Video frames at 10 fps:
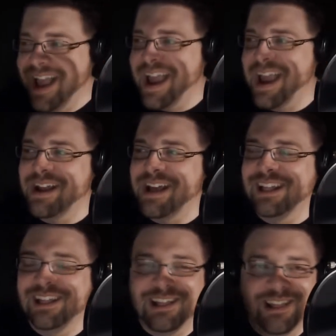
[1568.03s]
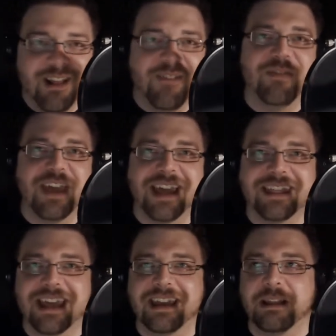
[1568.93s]
And I love that
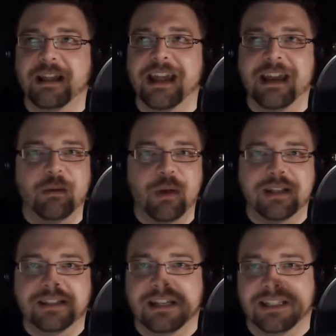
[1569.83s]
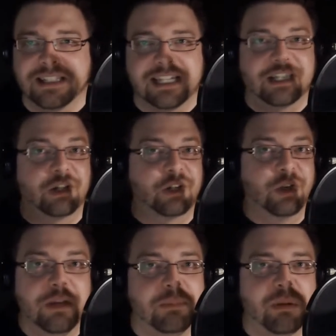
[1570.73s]
that and it wasn't because it's a
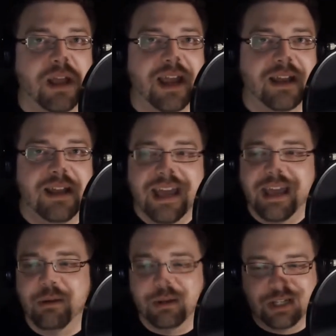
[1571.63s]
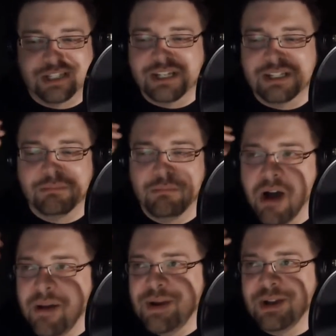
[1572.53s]
good plan. It was just because
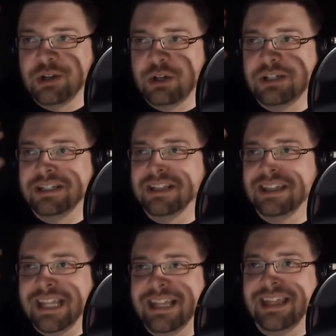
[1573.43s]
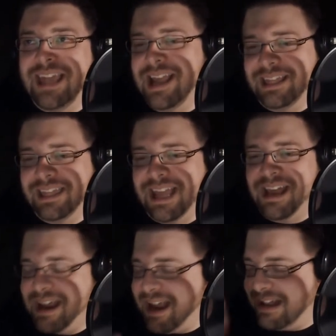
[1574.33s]
Mama couldn't think like that,
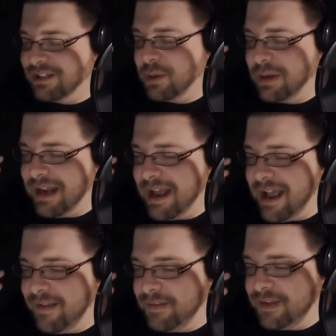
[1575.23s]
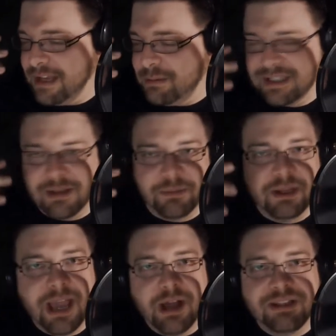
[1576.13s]
that. And so it it was
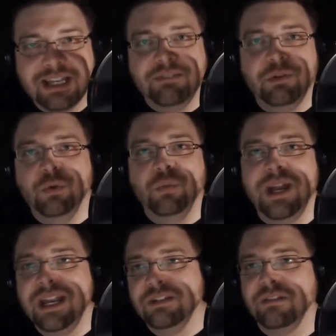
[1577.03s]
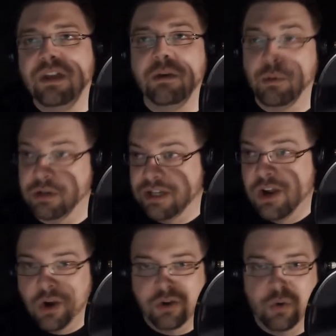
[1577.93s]
something outside of her range of thought. Whereas
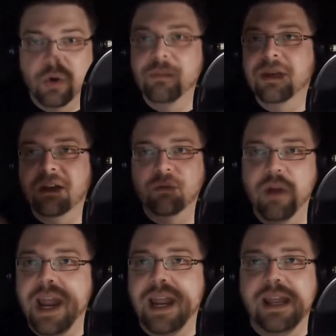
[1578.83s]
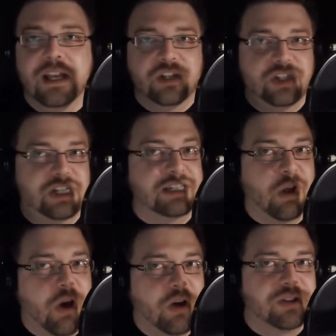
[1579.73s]
Norman and Ray, she's
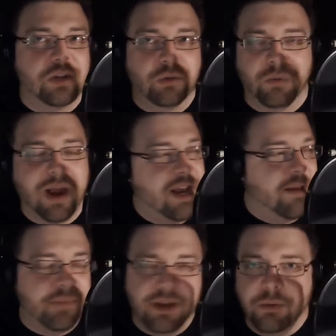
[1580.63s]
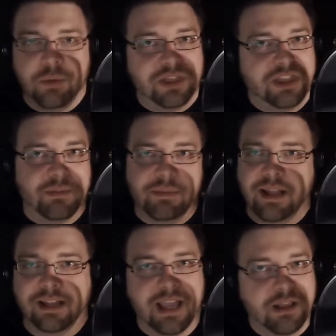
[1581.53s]
also right up there with them and
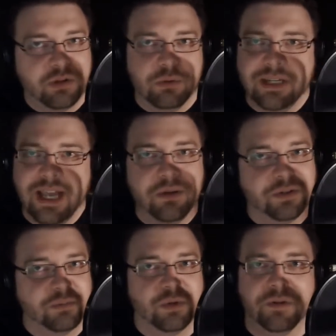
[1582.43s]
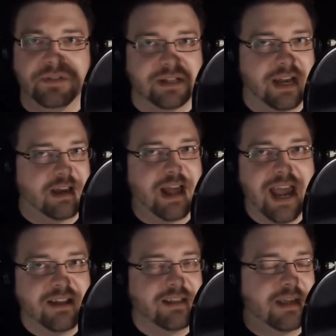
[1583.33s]
like doing counter moves and, and
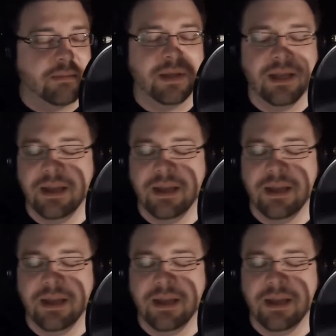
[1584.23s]
ahead of them.